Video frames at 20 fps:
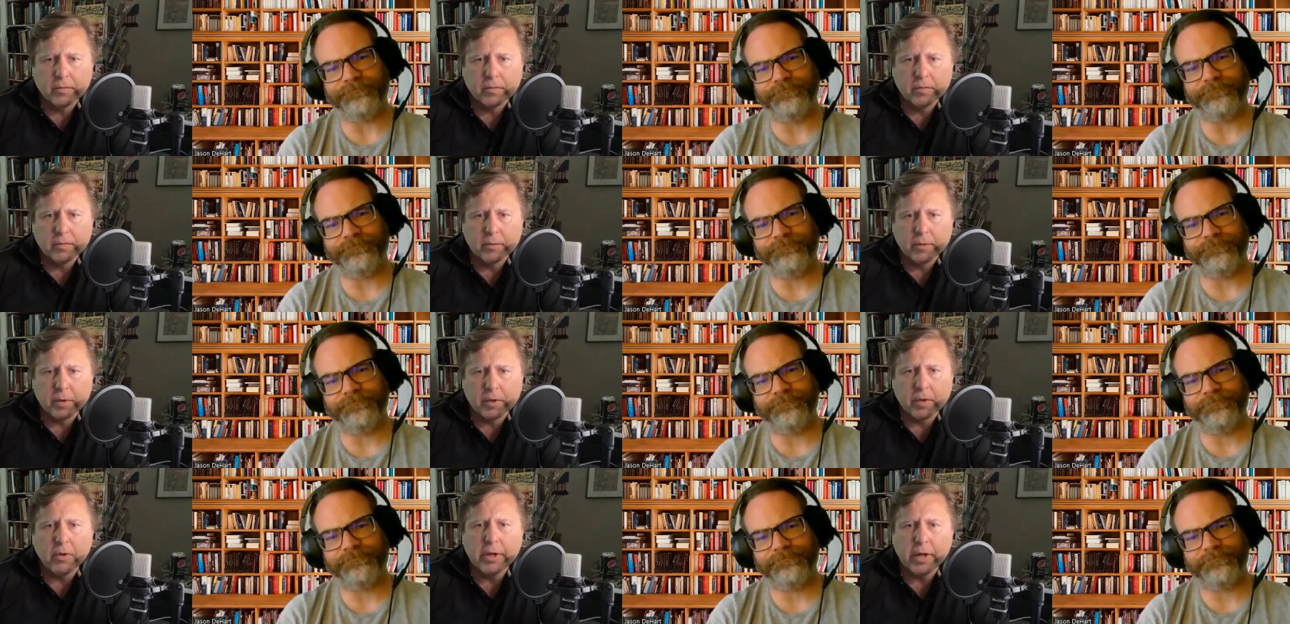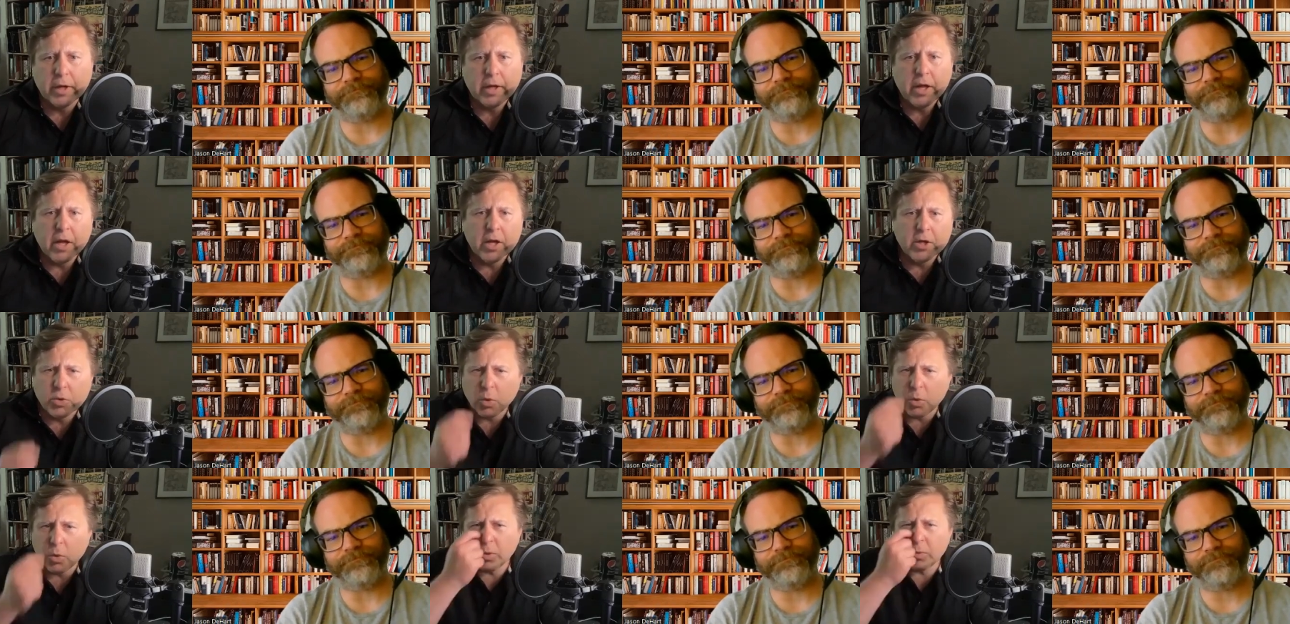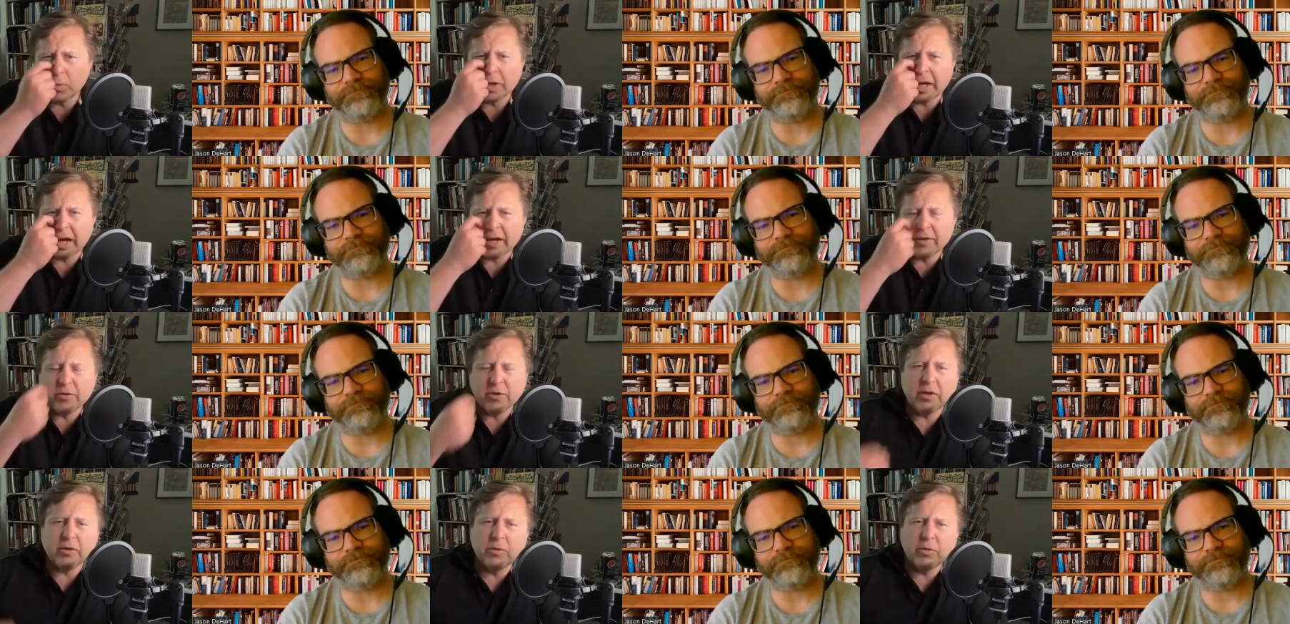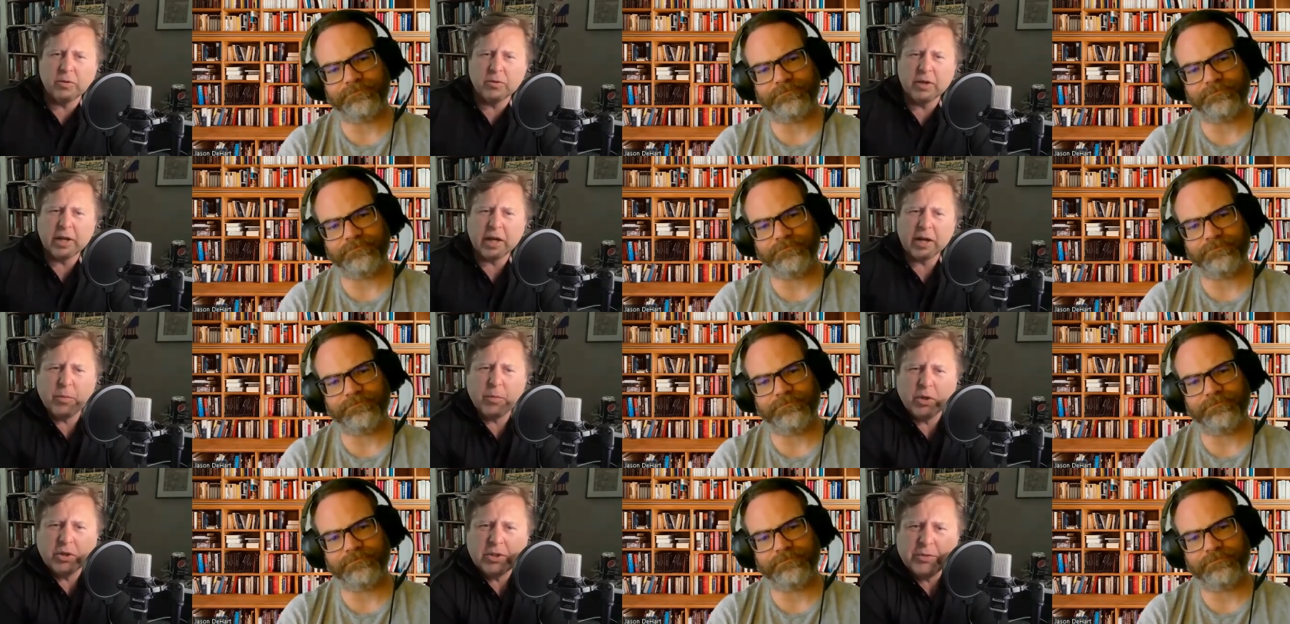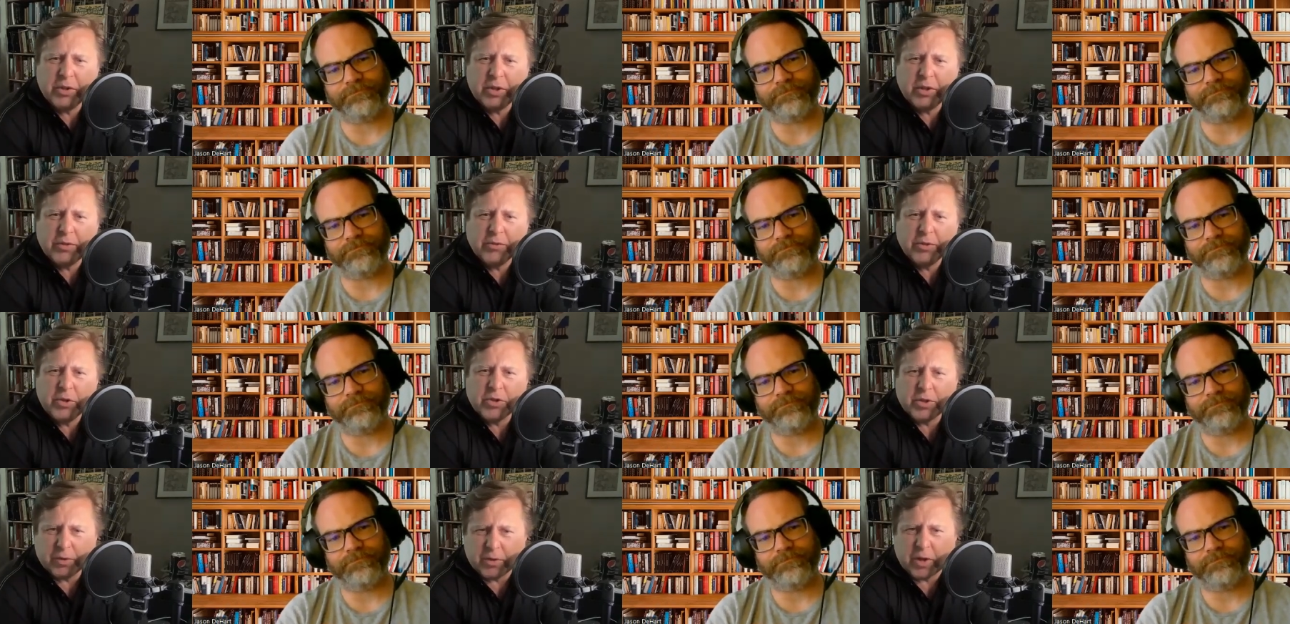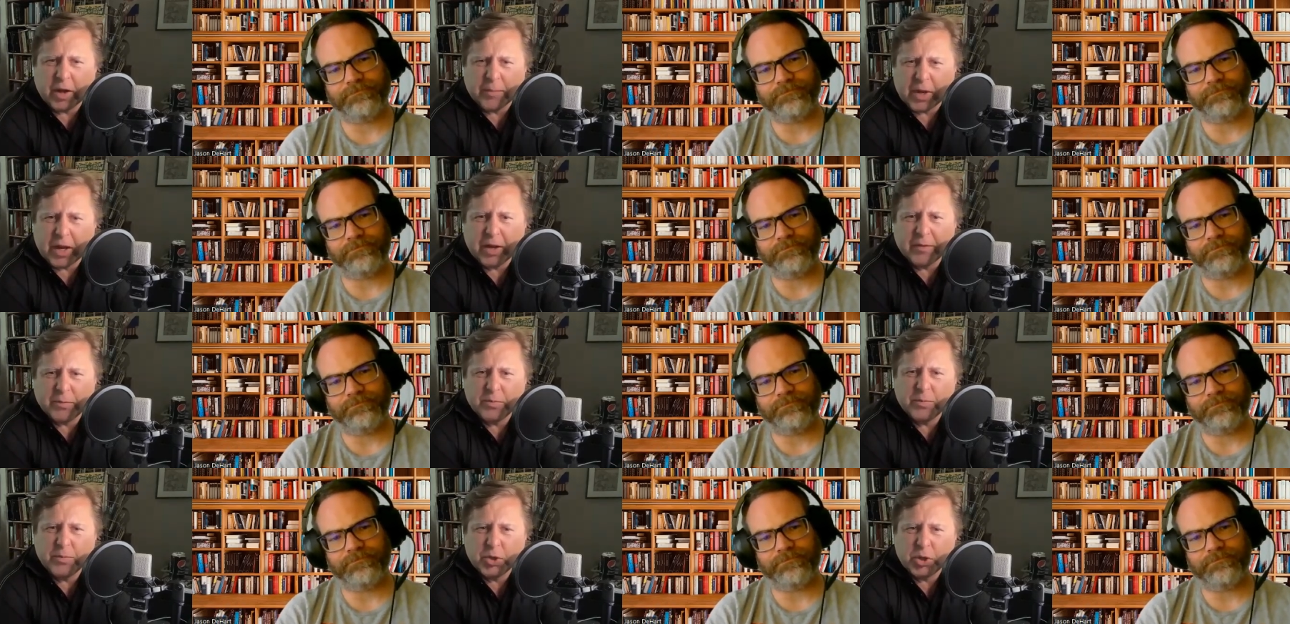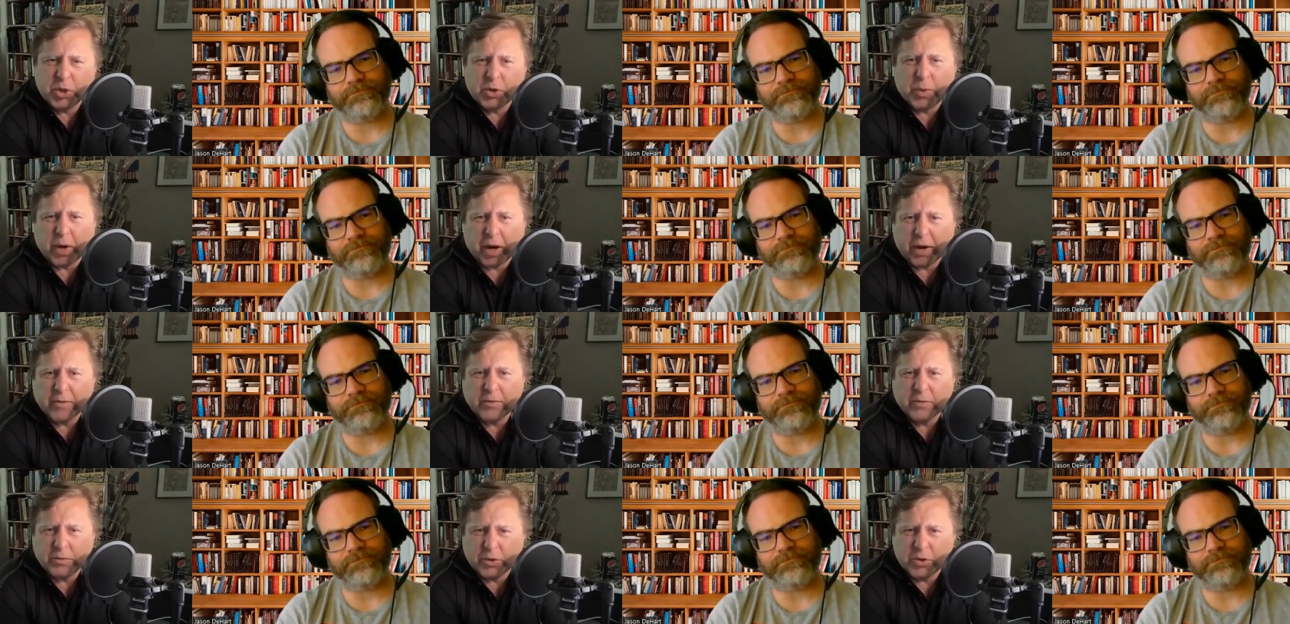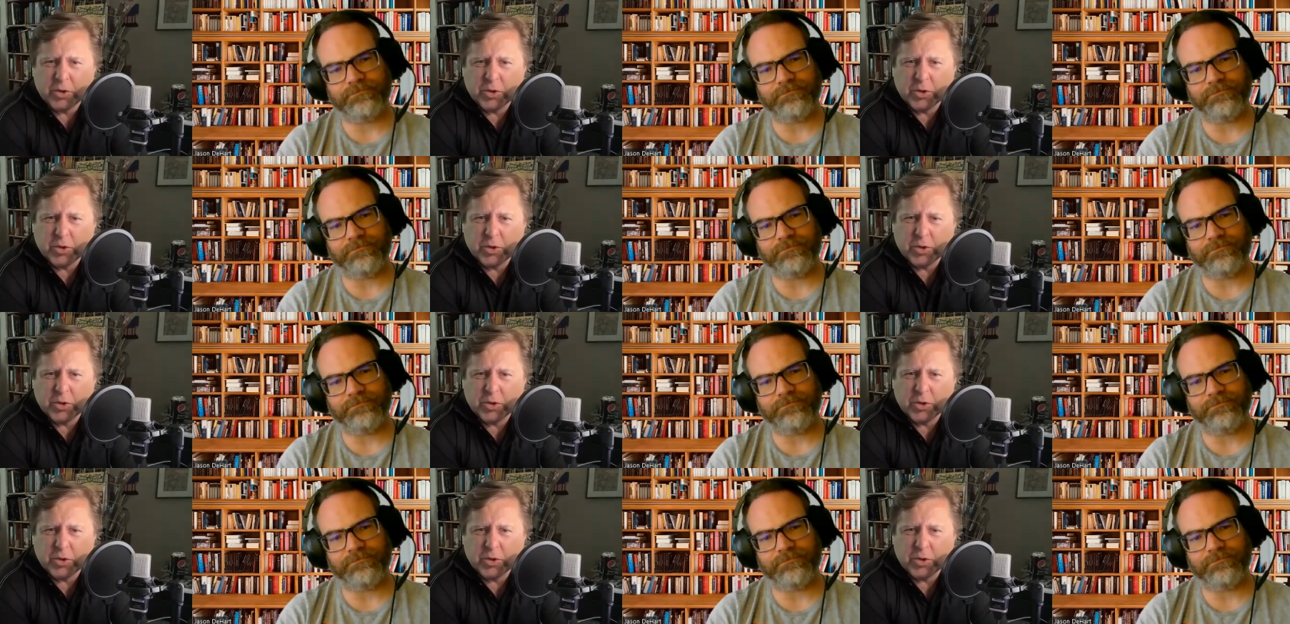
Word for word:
Speaker 1: Okay. So what, what kind of uh, what kind of books have you have you used? I mean, I'm sure you probably use